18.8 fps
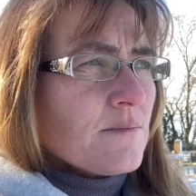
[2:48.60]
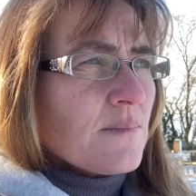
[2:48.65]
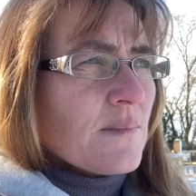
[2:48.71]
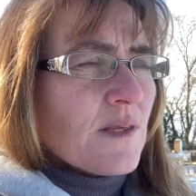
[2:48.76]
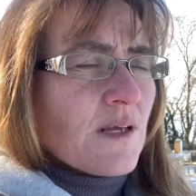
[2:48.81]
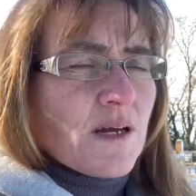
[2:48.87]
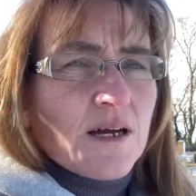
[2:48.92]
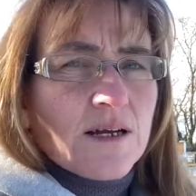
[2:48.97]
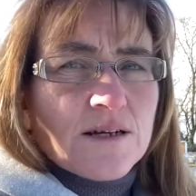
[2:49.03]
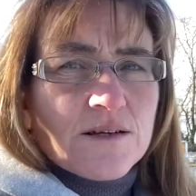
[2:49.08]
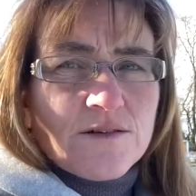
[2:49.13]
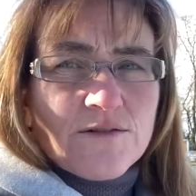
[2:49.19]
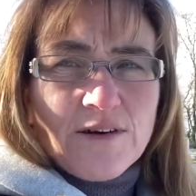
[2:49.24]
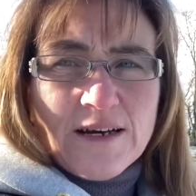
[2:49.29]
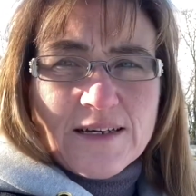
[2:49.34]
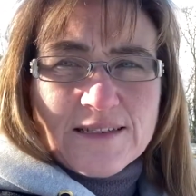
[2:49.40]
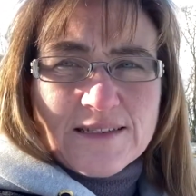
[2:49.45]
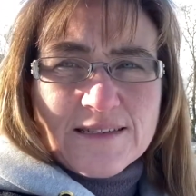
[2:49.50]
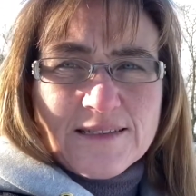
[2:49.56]
and
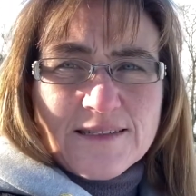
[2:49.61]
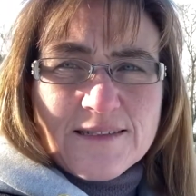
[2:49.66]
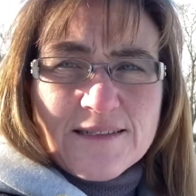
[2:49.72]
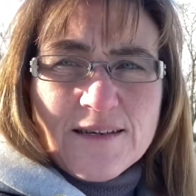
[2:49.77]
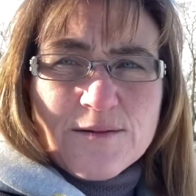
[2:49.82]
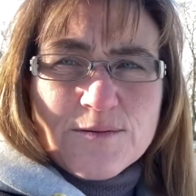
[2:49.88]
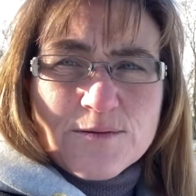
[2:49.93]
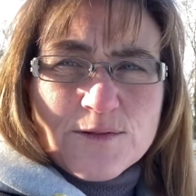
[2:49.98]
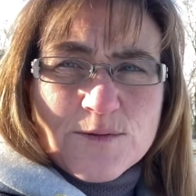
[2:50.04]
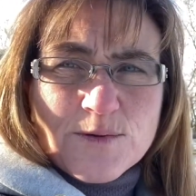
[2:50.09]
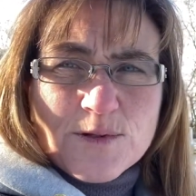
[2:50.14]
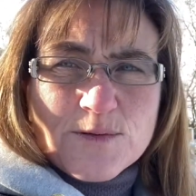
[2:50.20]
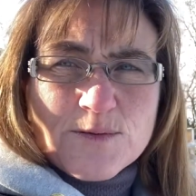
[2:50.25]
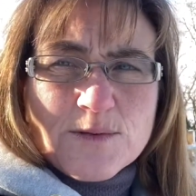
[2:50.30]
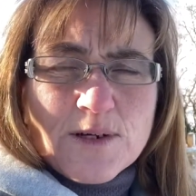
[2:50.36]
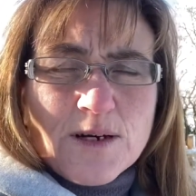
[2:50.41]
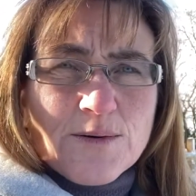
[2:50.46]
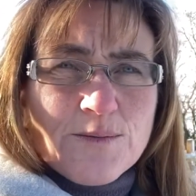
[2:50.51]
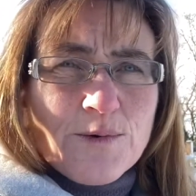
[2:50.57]
creating stilts, which
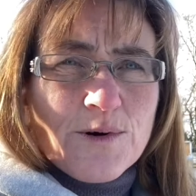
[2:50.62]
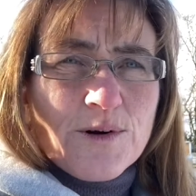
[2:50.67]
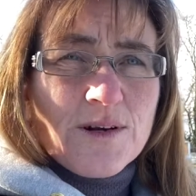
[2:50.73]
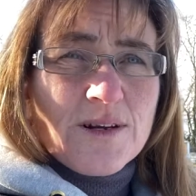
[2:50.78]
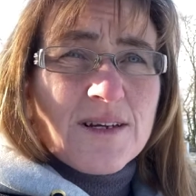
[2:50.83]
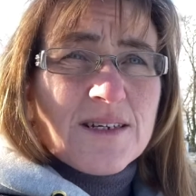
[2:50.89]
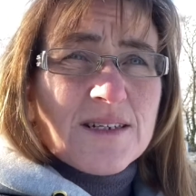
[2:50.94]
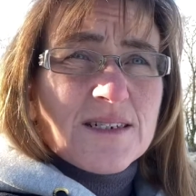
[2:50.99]
we don't want.